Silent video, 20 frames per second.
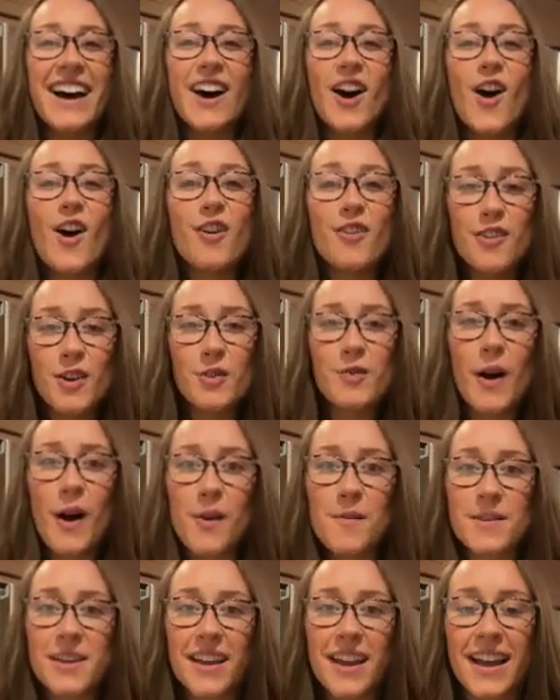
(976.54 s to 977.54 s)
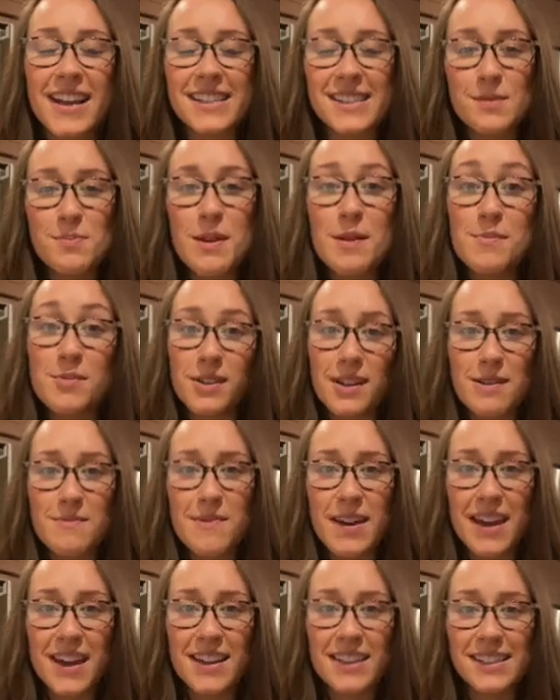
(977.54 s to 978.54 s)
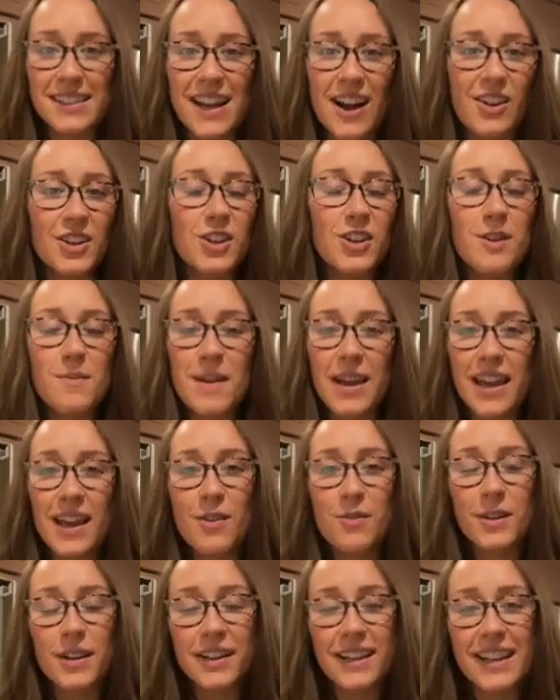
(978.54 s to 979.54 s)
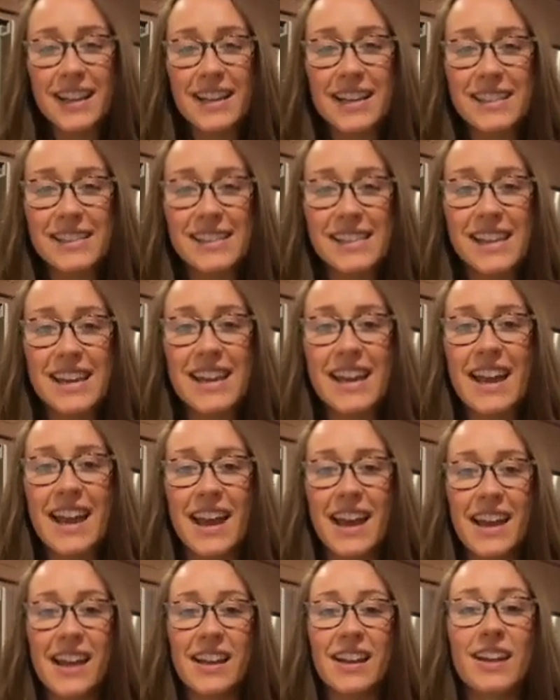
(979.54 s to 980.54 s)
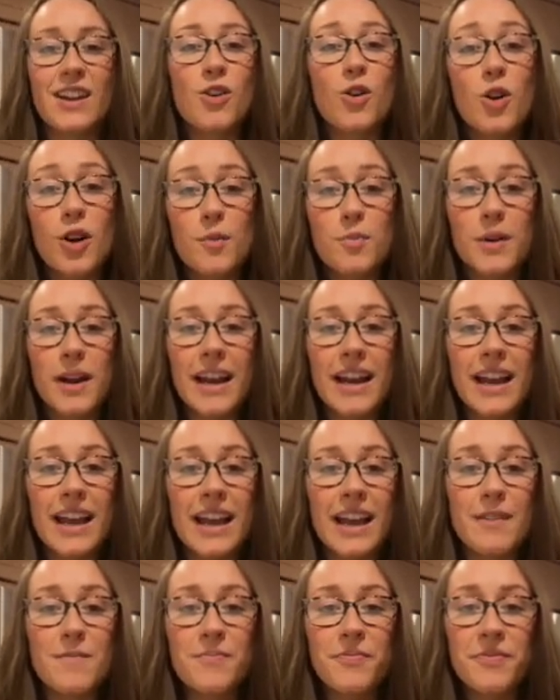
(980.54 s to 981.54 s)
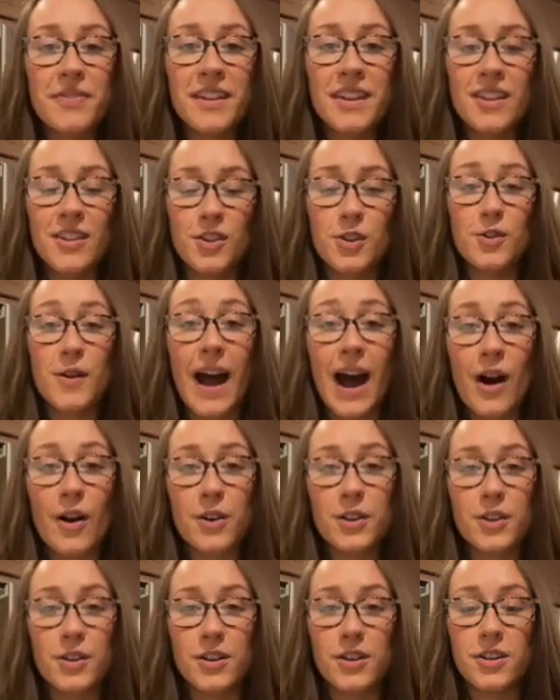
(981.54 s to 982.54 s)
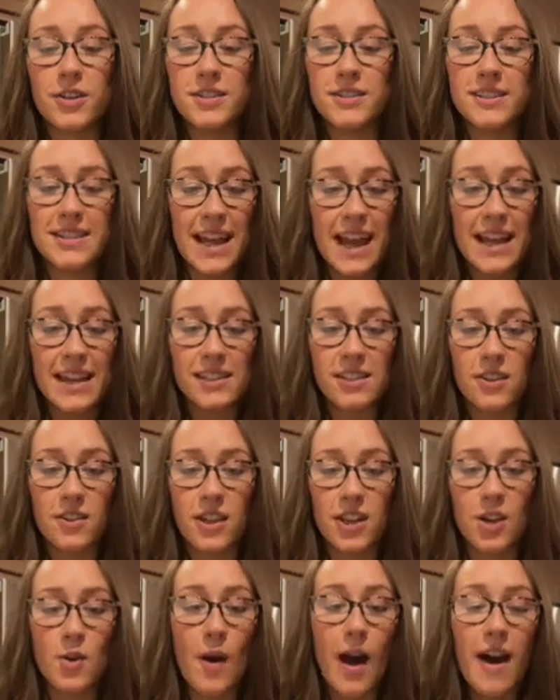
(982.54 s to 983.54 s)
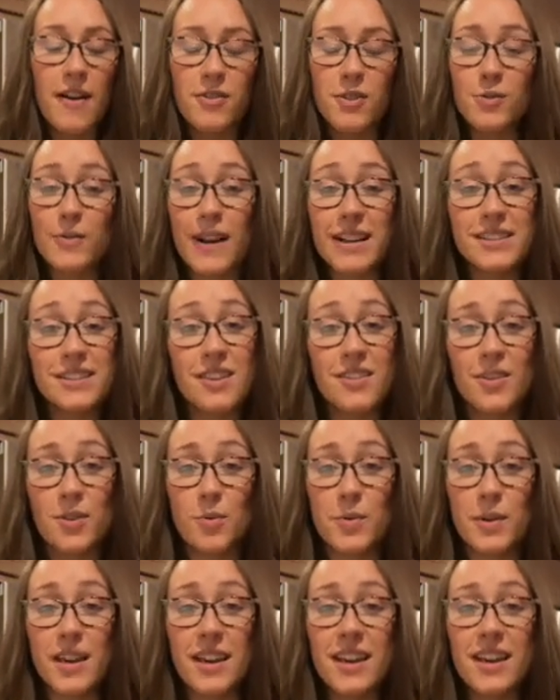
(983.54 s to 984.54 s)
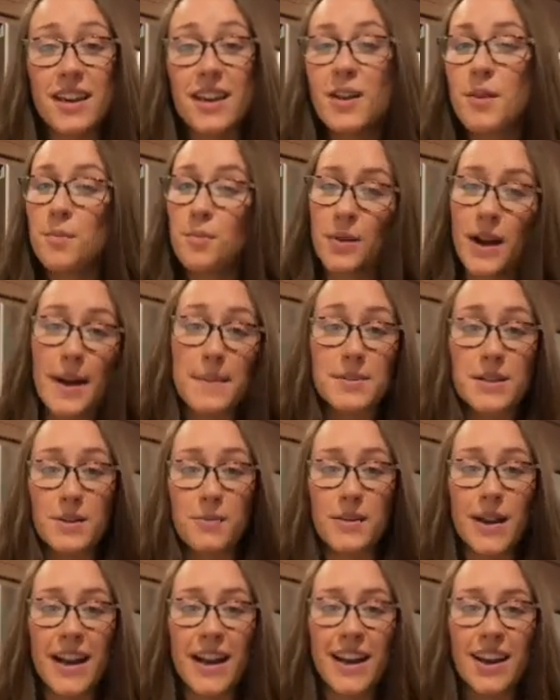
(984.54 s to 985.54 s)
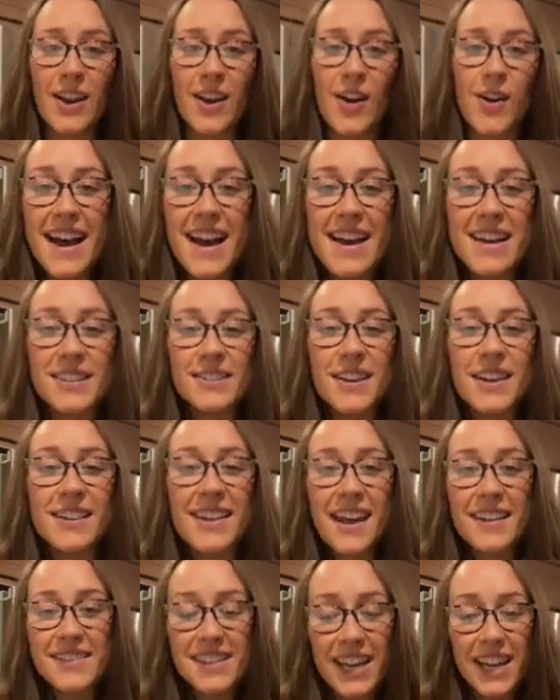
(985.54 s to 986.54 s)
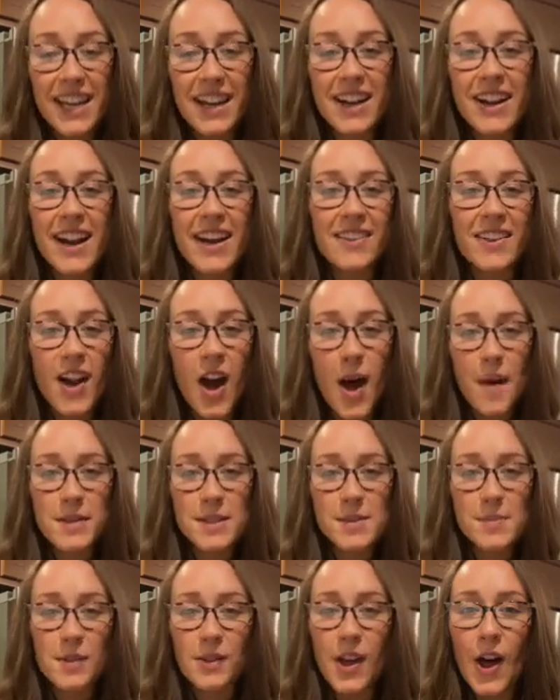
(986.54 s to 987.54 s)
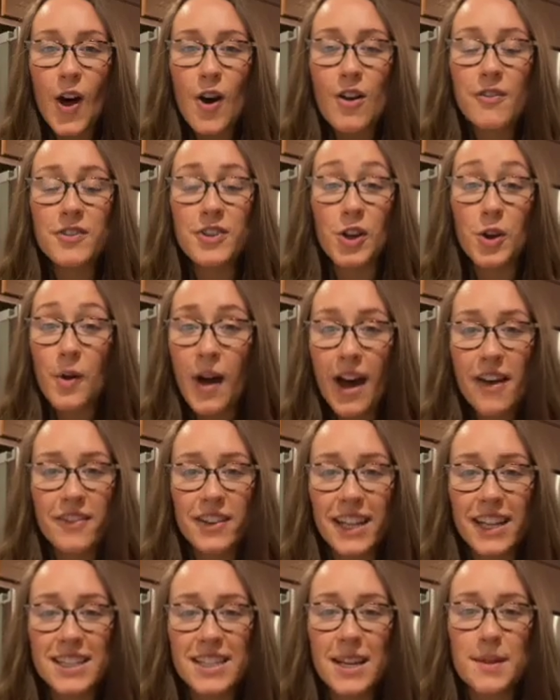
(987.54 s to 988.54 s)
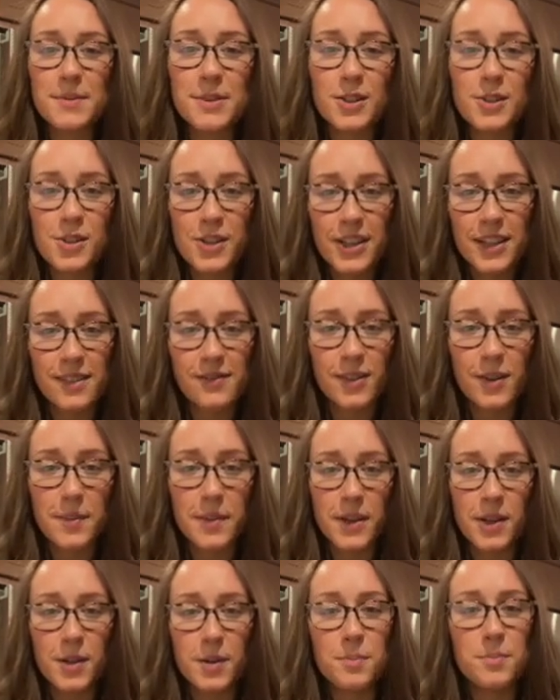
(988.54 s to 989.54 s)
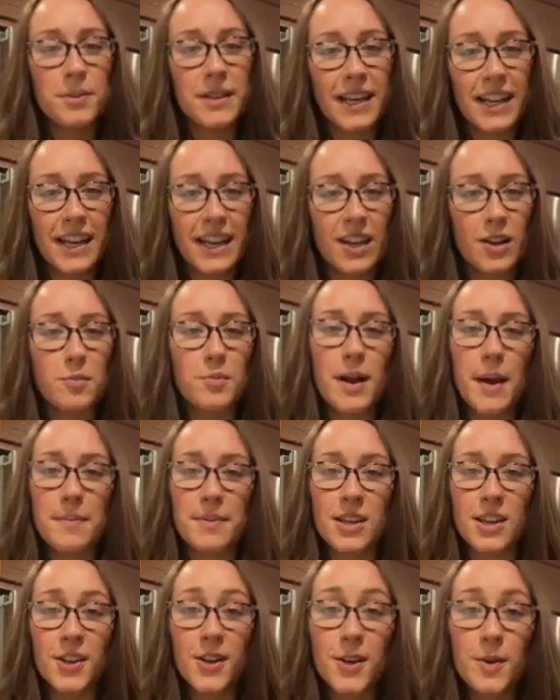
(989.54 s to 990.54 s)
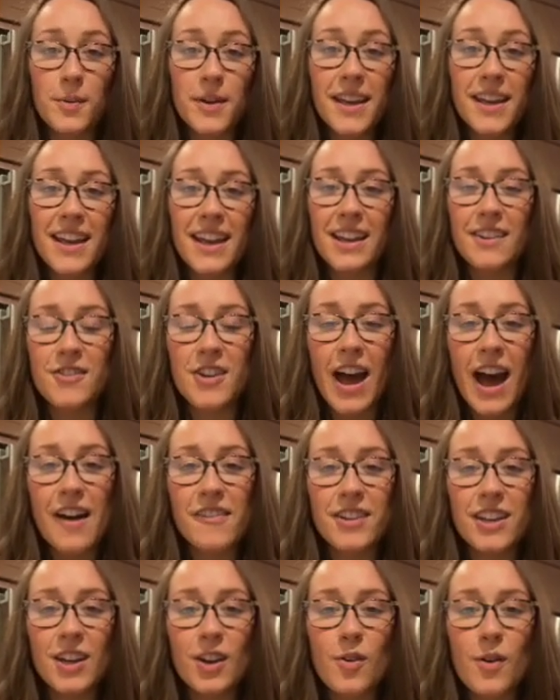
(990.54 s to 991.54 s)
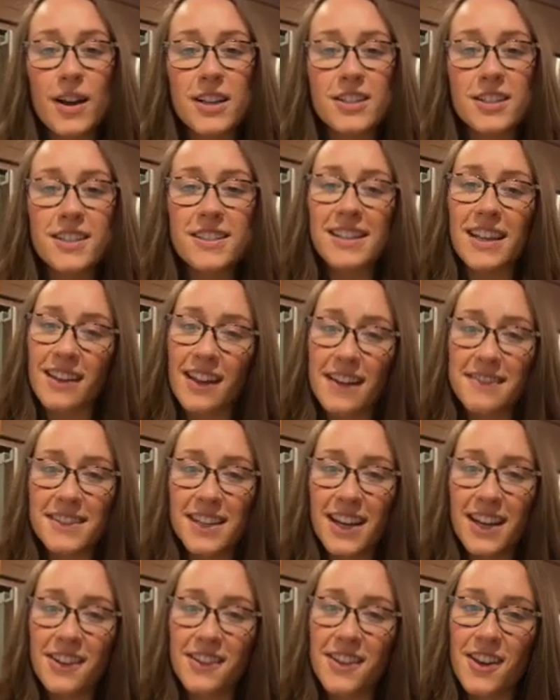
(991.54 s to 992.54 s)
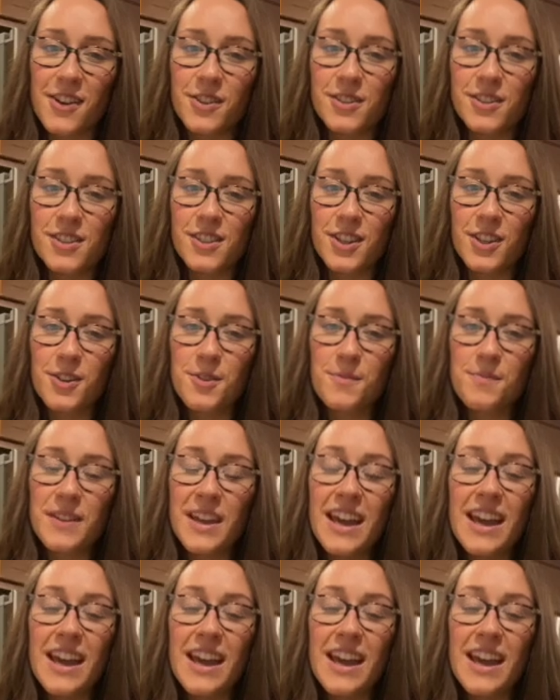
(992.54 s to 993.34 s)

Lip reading: overwhelming as people can make it sound. You can make it really easy and incorporate it throughout your day so that you have the rest of the week prepped and ready to go. So I'd love to hear in the comments below if you have any tips or tricks for meal planning or prepping your week, and if you have any questions, I'd love to hear those too.